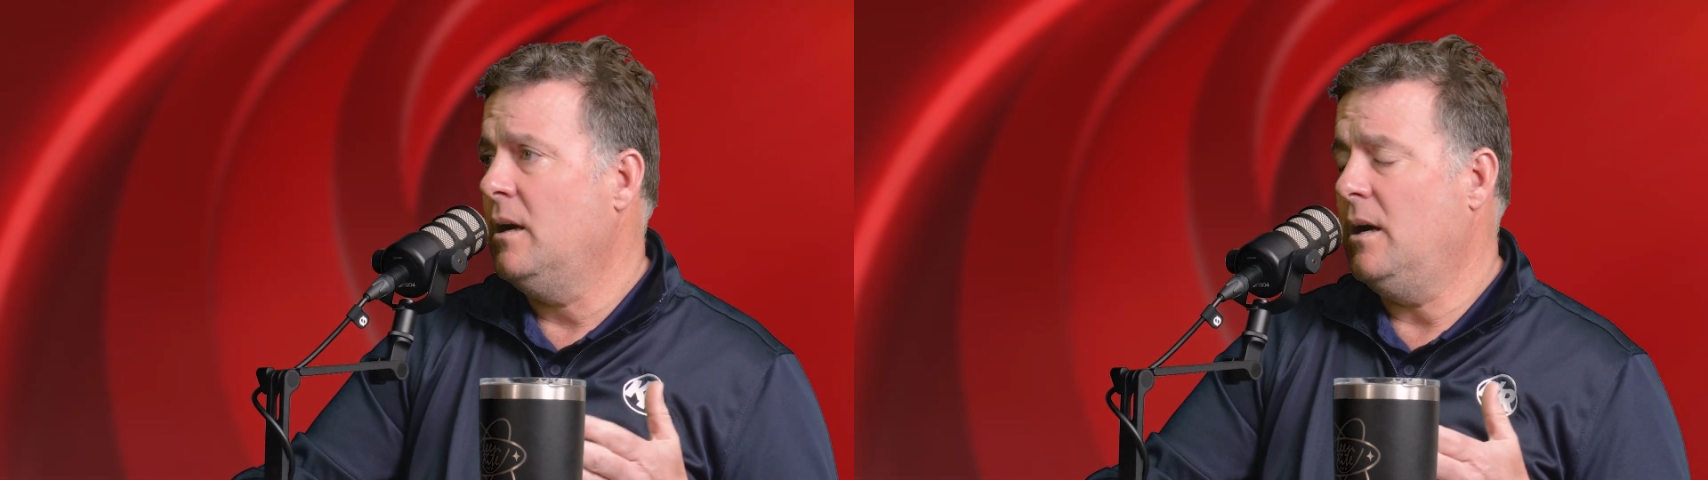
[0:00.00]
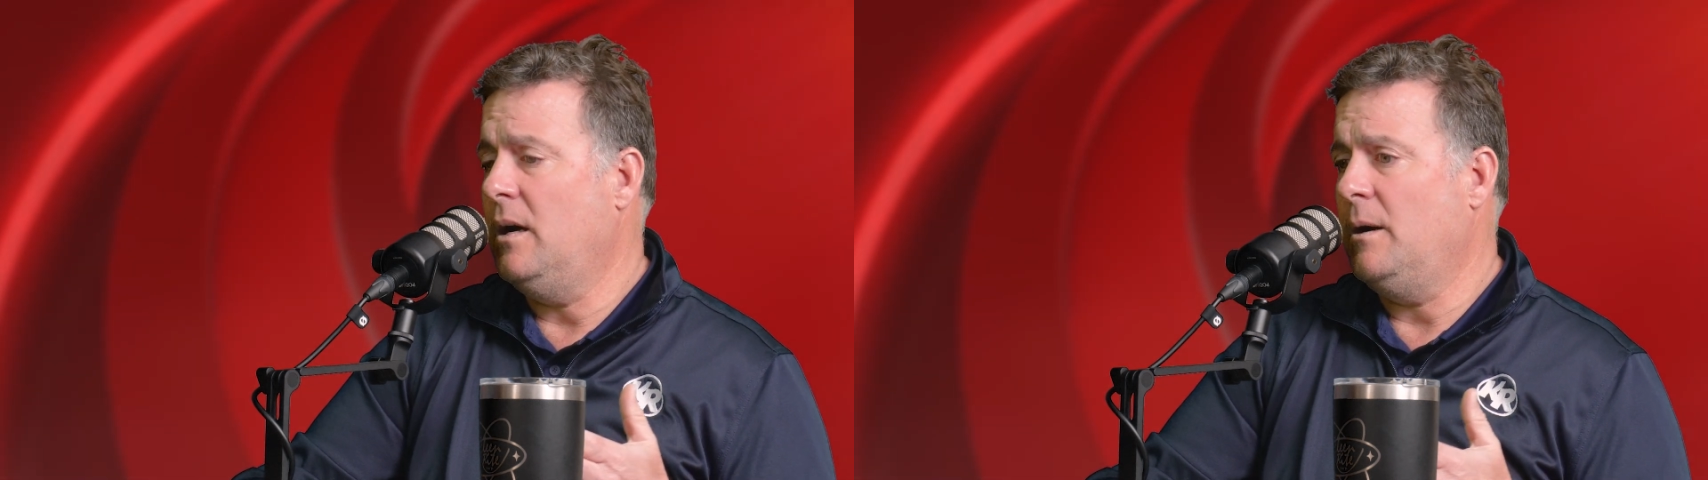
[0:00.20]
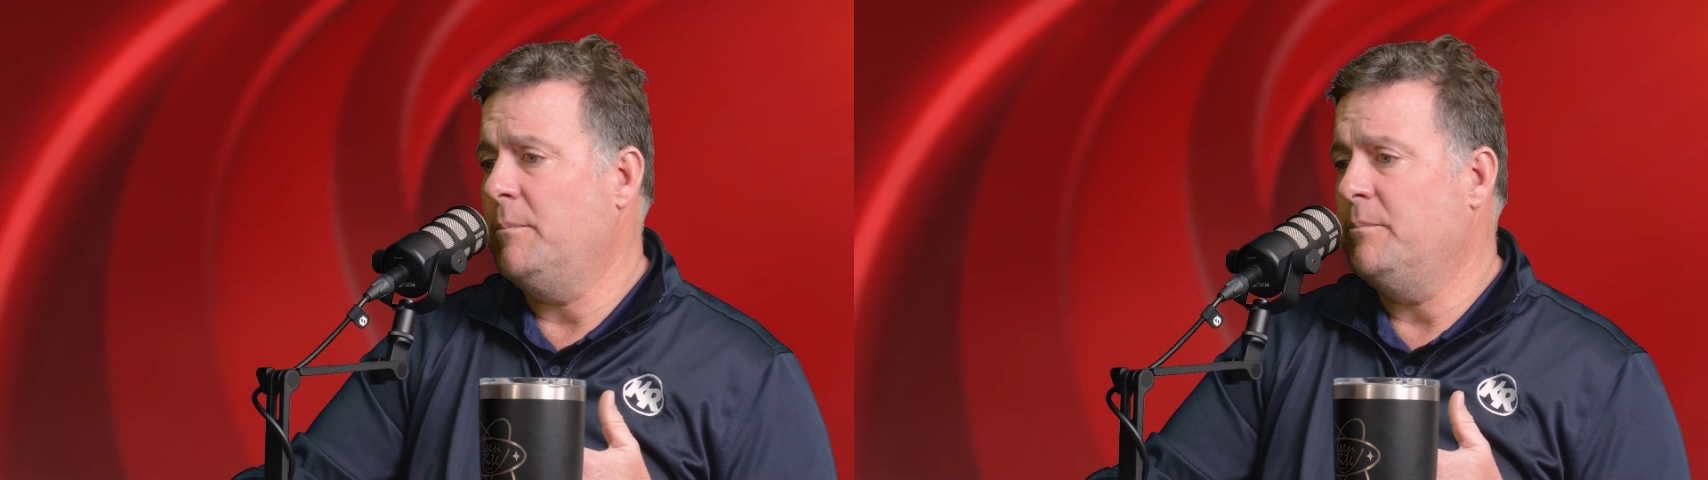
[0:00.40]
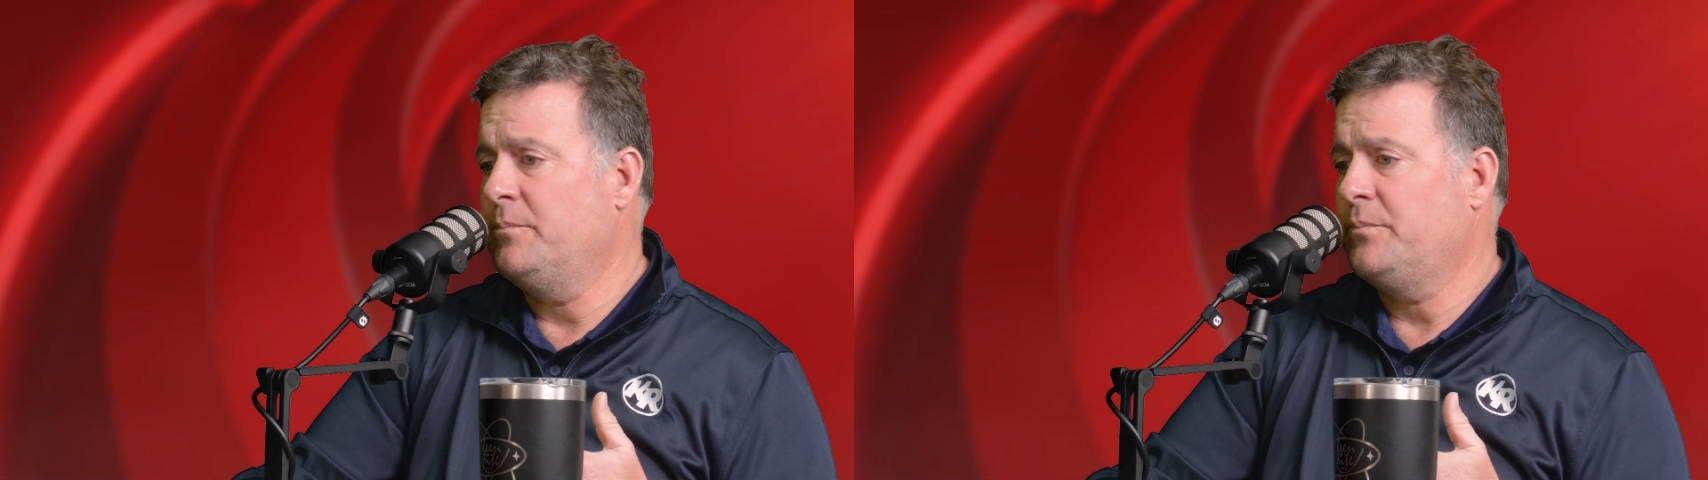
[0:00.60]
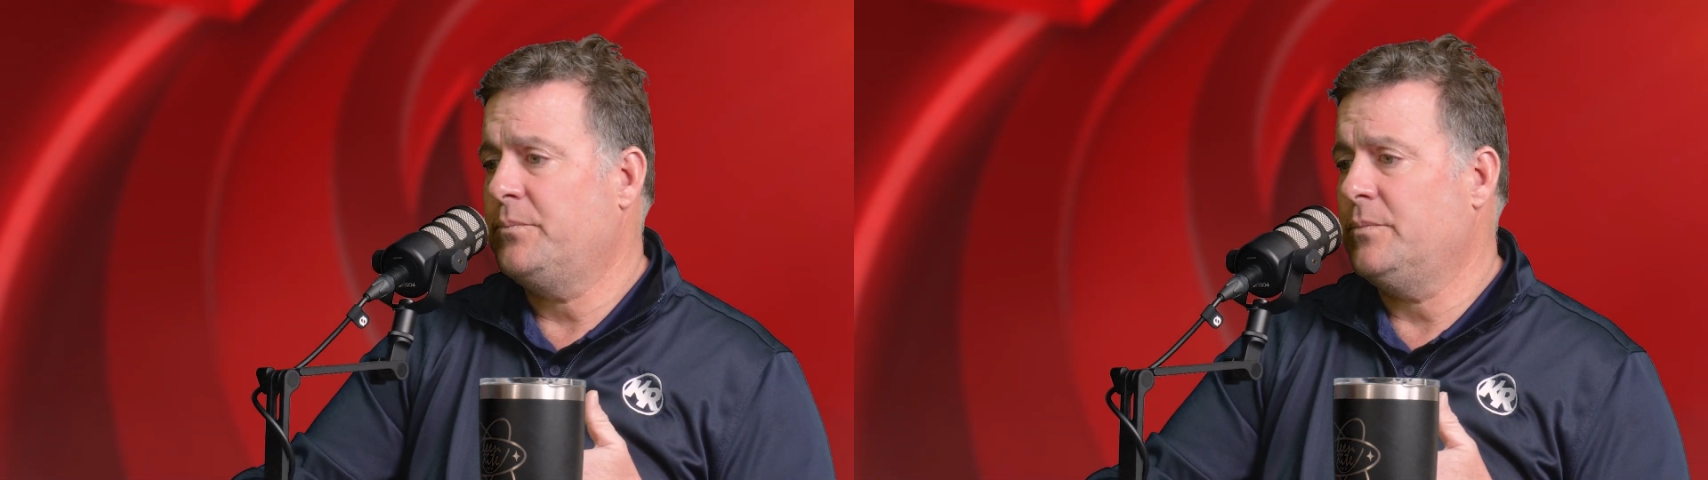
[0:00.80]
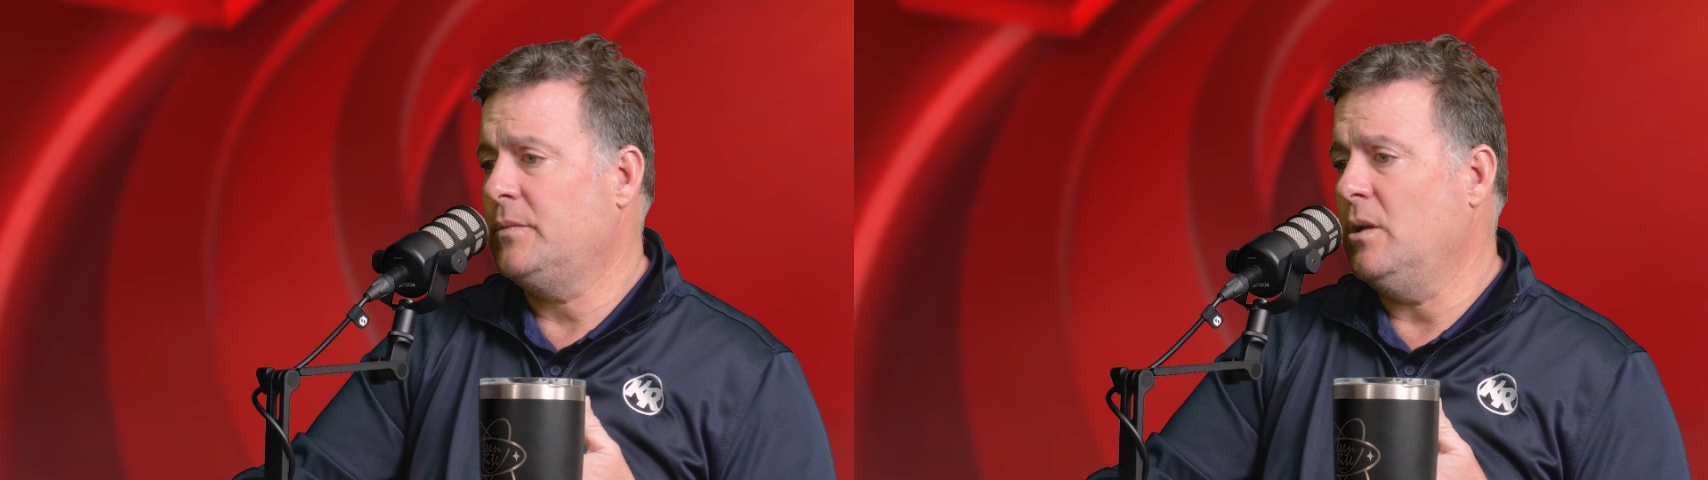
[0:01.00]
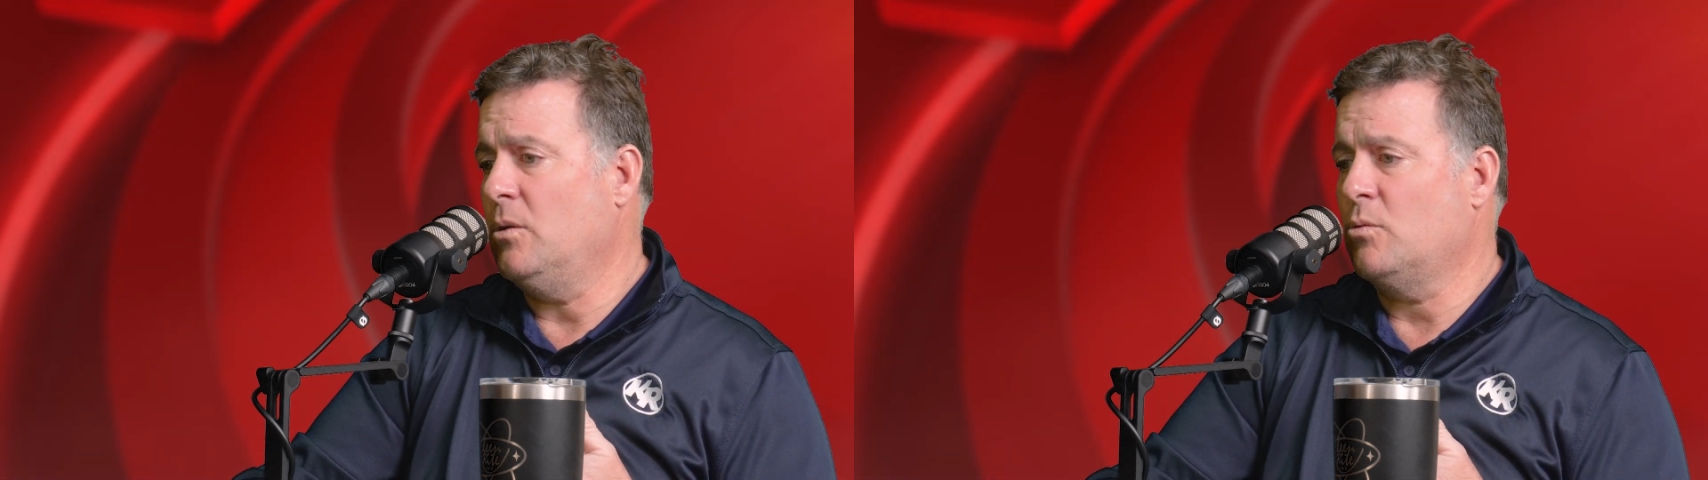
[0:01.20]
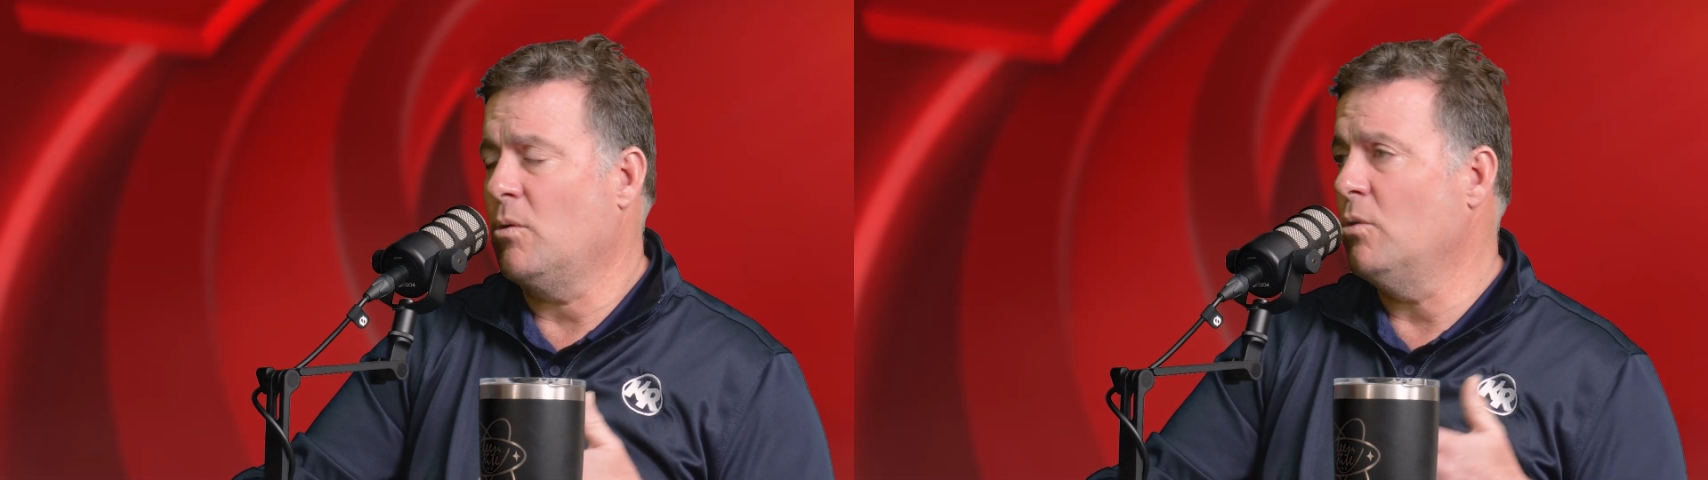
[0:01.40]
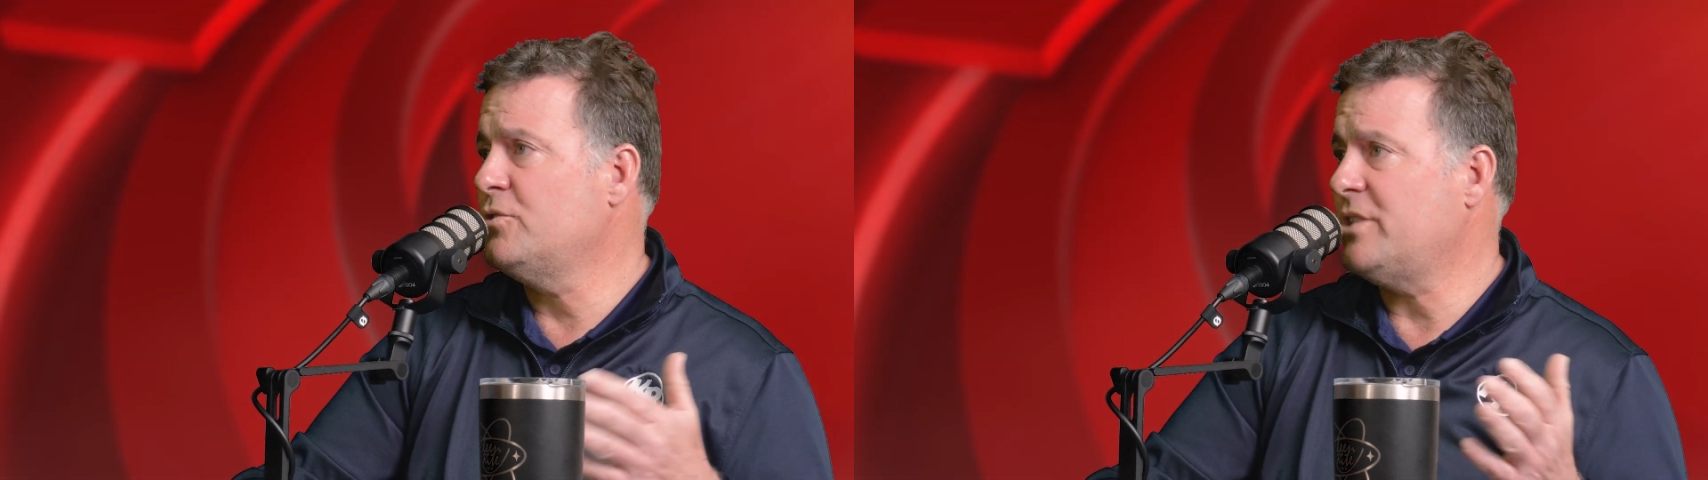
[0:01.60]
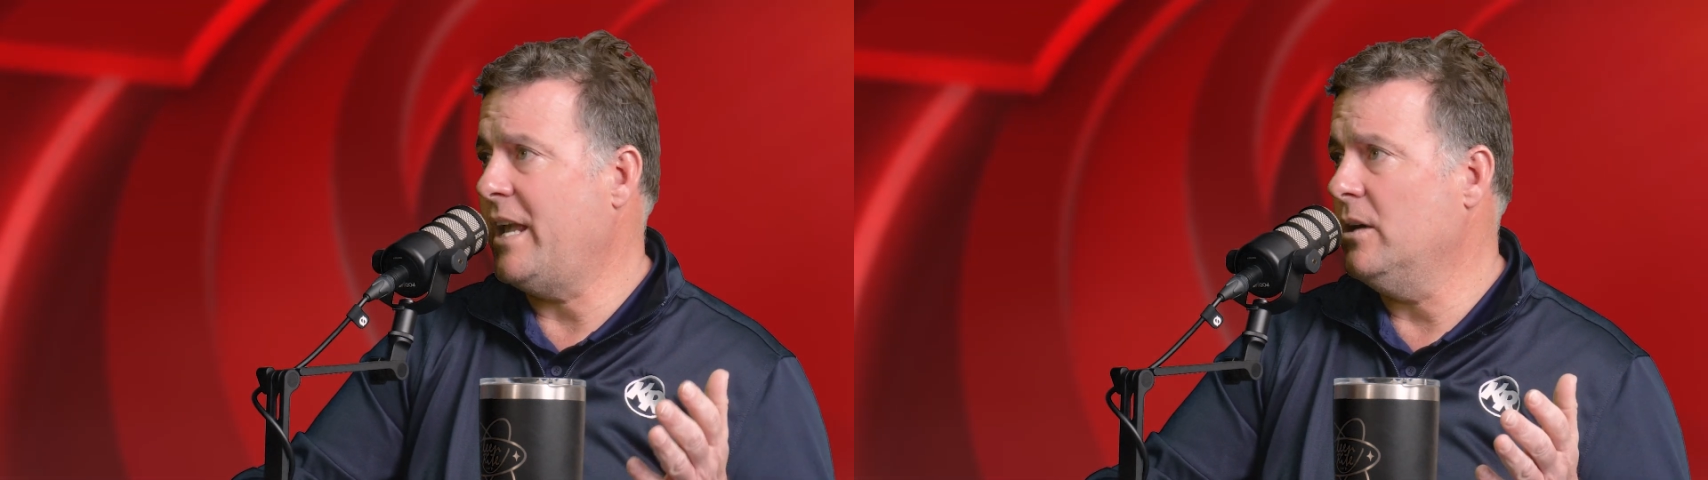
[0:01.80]

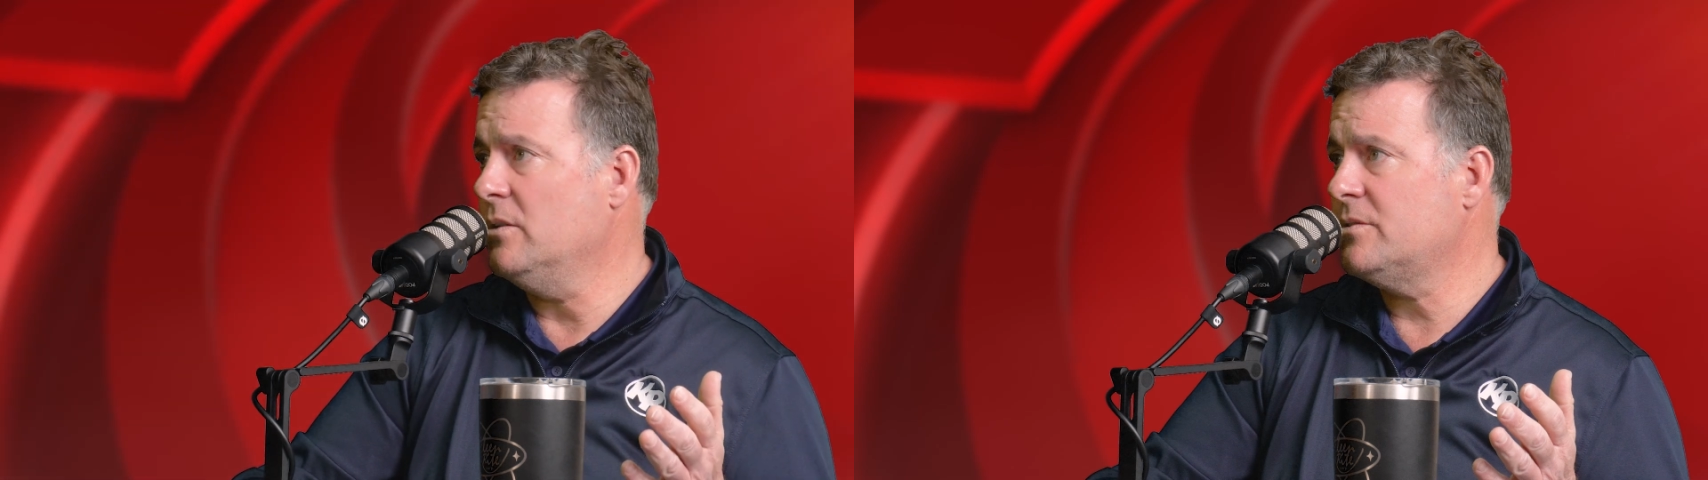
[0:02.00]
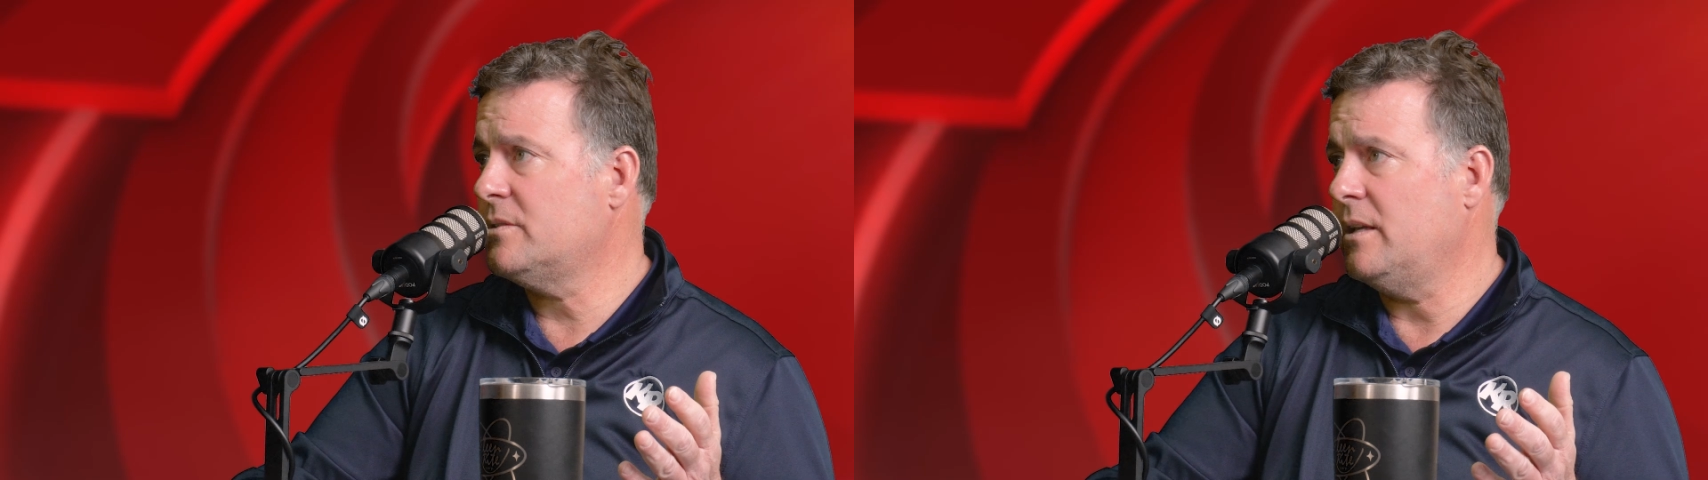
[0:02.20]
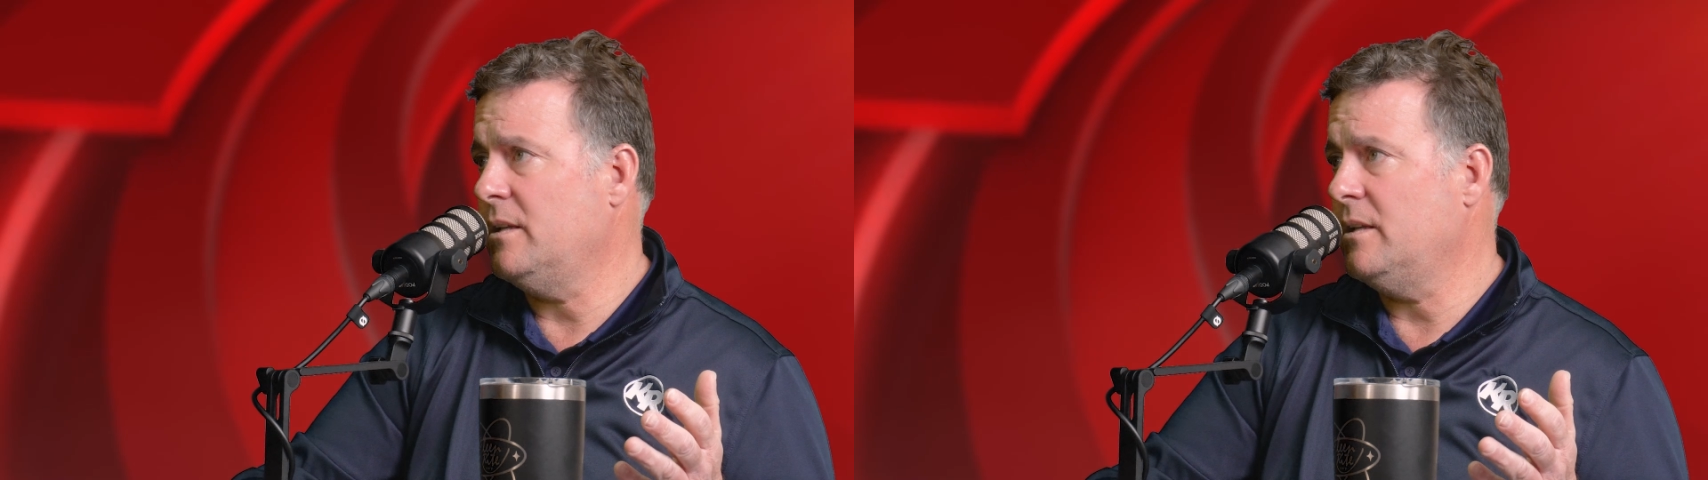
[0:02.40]
gross sales,